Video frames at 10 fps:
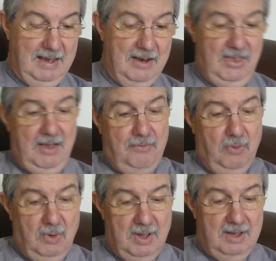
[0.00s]
And
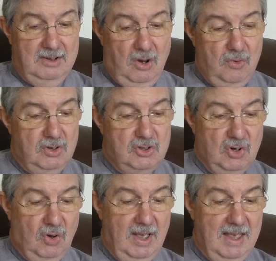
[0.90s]
therefore know the
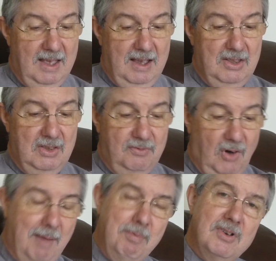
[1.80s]
joy and the
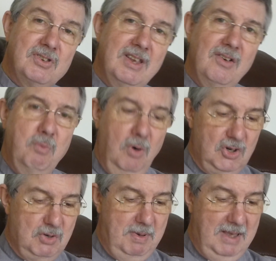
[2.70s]
vibrancy of
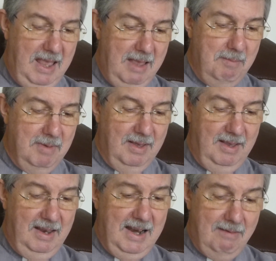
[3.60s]
worshipping him
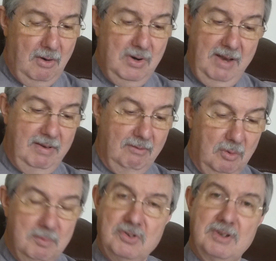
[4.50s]
in our own living
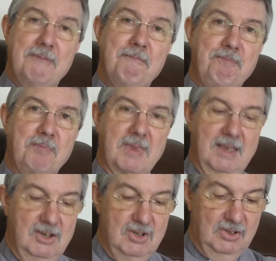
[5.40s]
rooms,
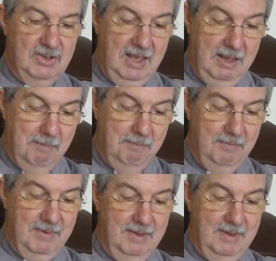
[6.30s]
just him